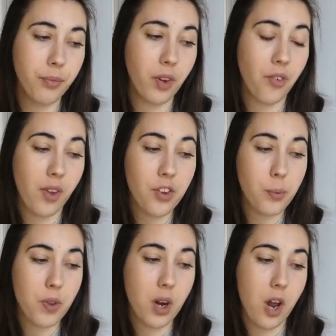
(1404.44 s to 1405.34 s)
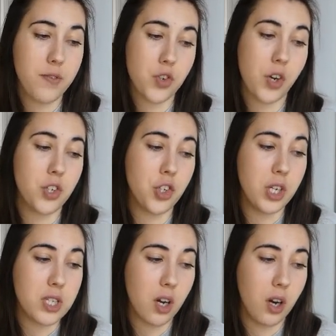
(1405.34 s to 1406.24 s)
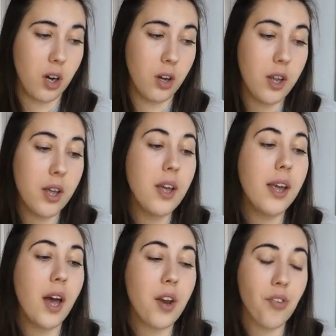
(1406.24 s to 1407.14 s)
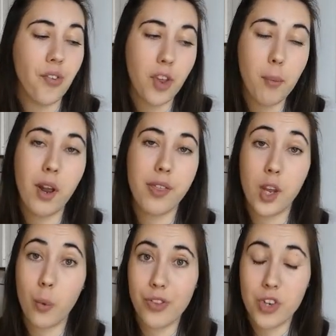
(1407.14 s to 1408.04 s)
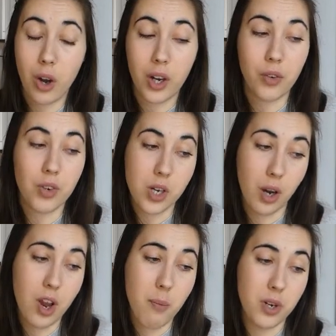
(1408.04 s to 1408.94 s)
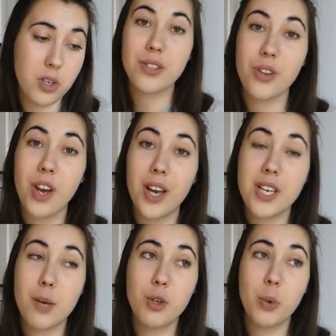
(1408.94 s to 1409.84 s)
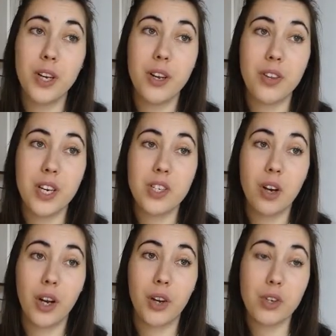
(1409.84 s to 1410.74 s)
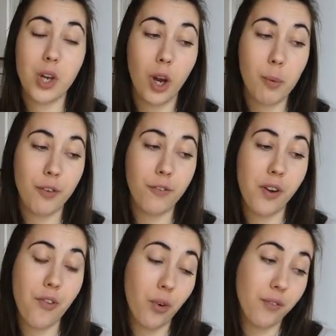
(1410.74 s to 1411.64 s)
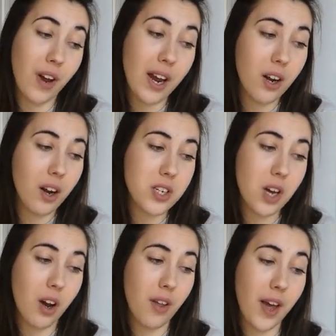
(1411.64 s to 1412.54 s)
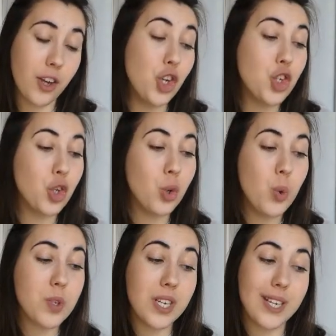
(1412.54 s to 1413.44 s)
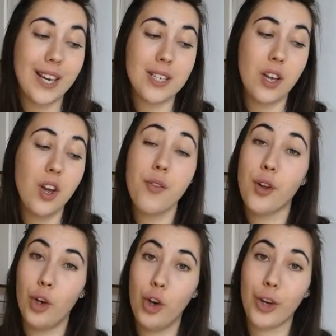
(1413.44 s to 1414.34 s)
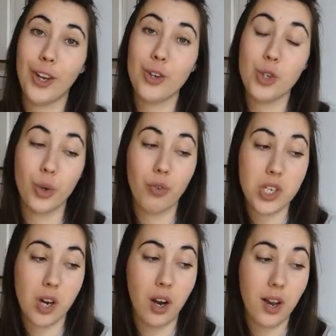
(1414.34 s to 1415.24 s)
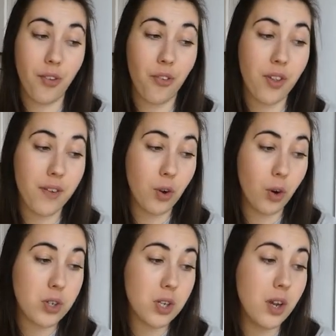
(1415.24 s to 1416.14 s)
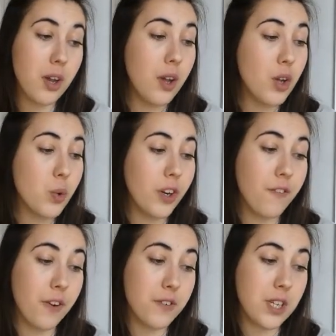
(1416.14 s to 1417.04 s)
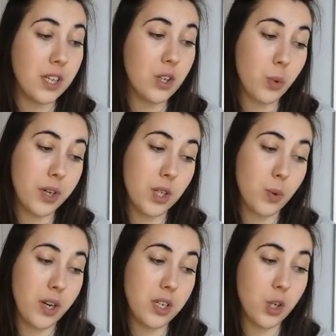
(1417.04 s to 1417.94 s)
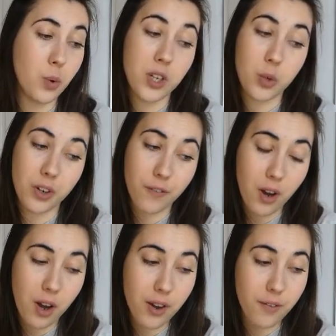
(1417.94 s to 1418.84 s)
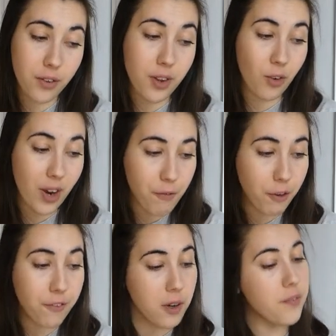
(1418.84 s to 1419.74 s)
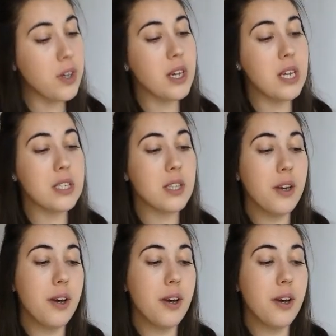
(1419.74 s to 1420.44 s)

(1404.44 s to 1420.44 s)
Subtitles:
So that's what the life strategies are. And it's a similar thing with target retirement. So the idea between the target retirement funds on Vanguard are that you choose the date that you're looking to retire. So they've got 2015, 2020, 2025, and they've got every 5 years